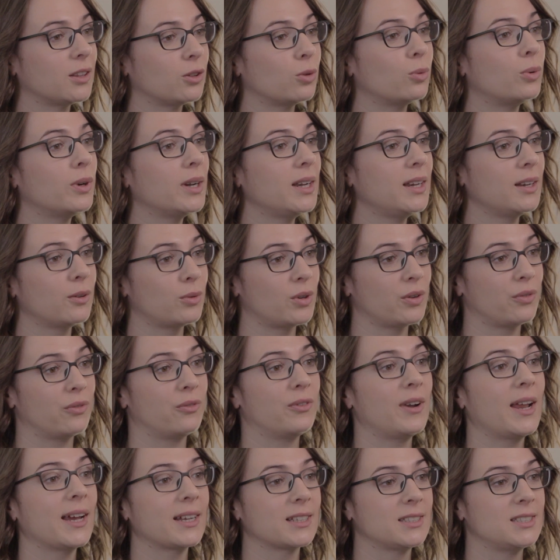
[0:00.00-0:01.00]
It really
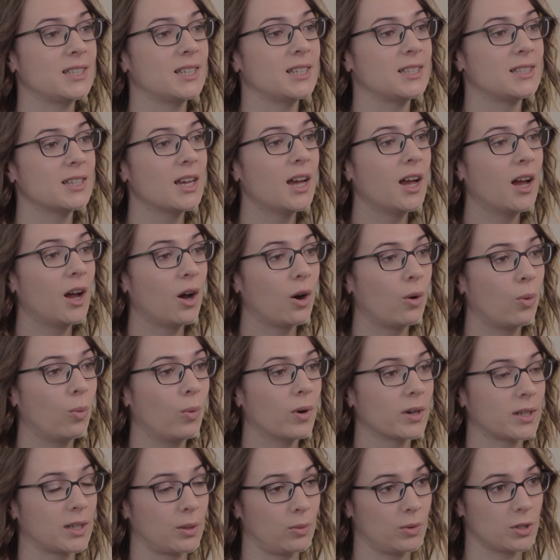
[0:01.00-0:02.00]
reflected
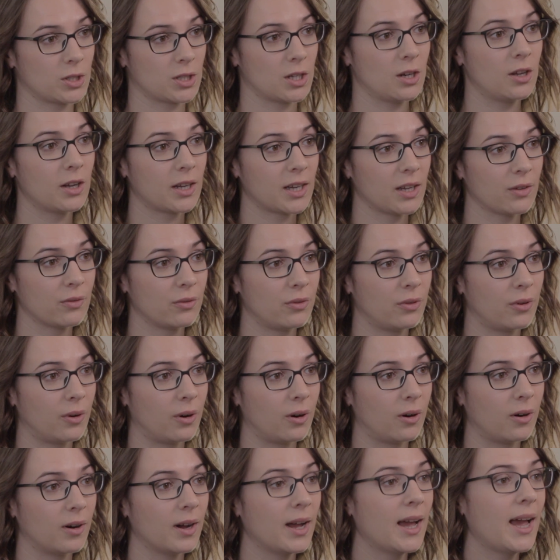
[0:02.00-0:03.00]
what I was looking
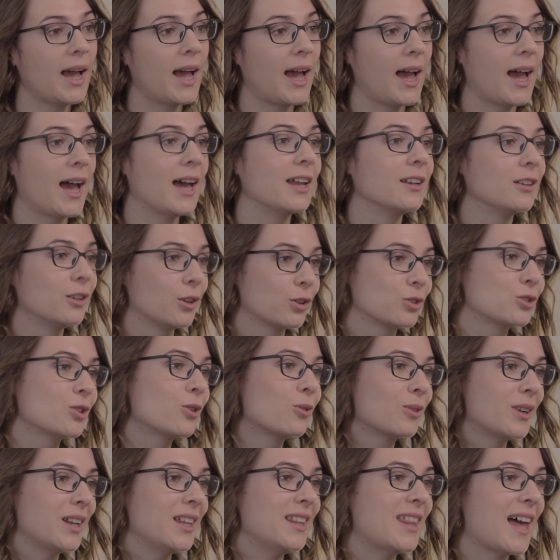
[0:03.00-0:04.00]
for. And not
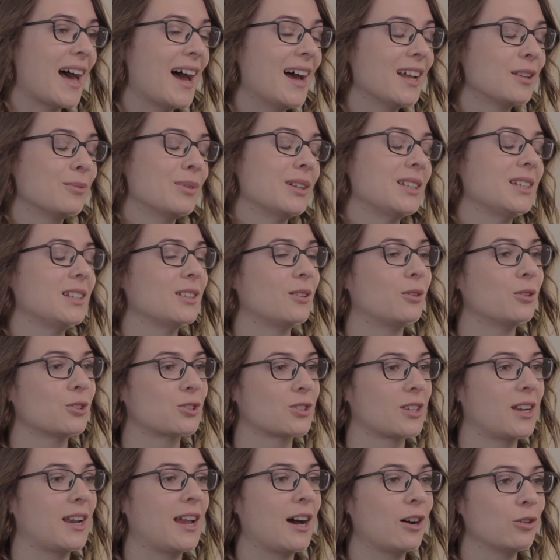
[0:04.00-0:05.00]
only that, but it
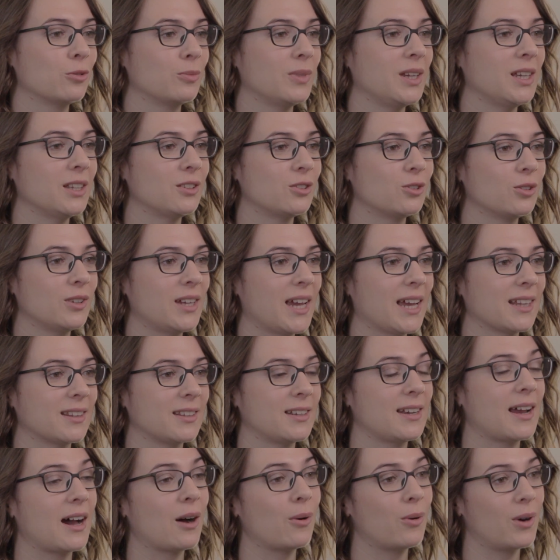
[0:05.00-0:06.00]
also allowed me to
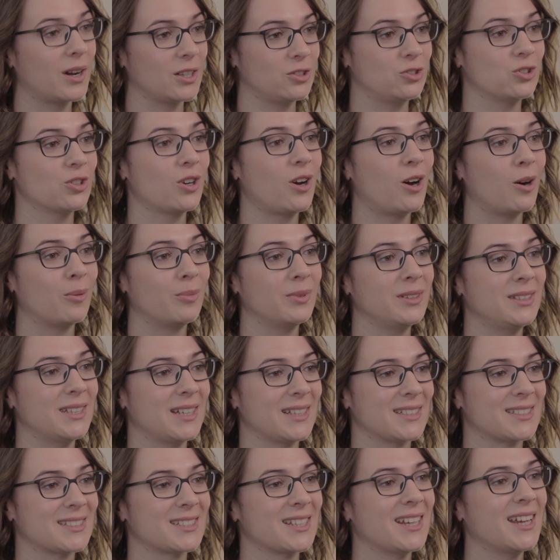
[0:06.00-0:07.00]
get now a job
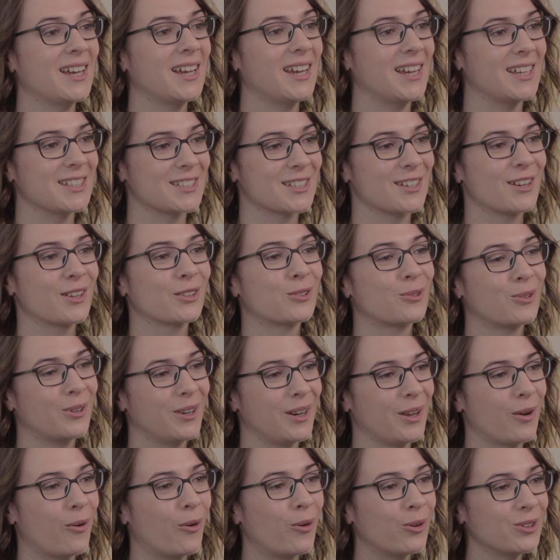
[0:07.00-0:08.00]
that is not
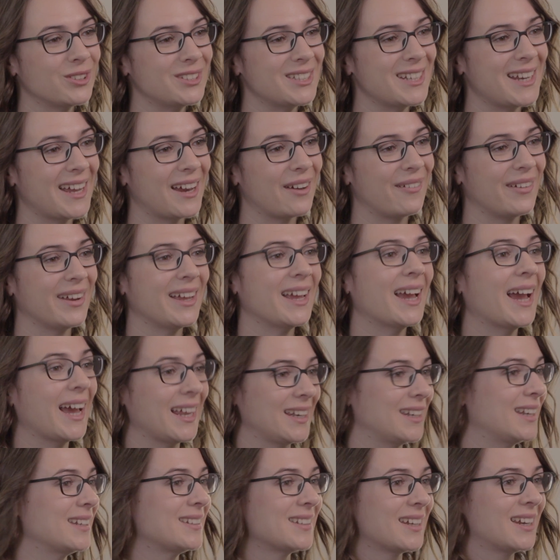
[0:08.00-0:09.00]
really ordinary
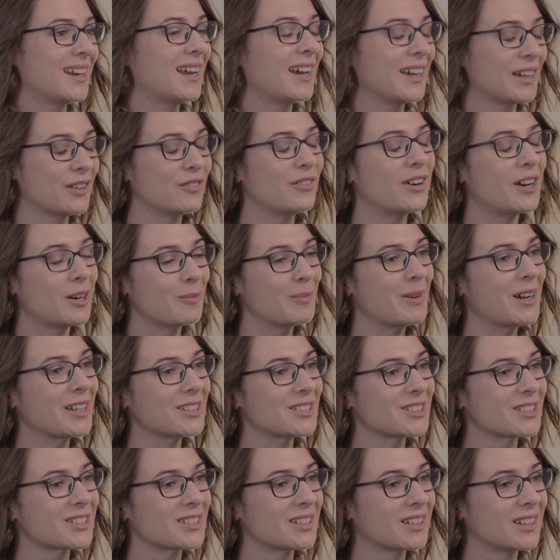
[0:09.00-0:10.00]
and that I like very
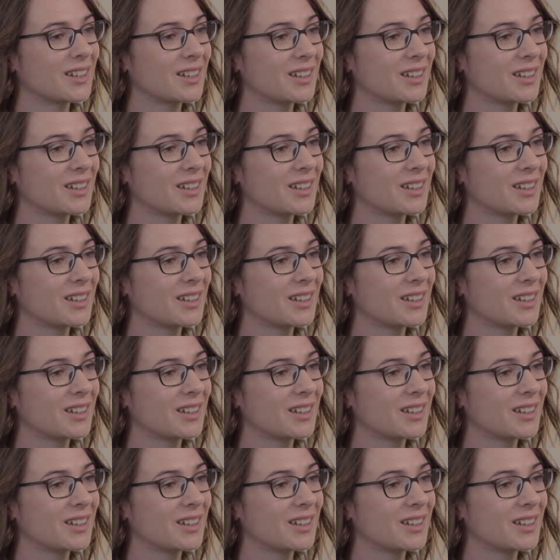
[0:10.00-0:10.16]
much.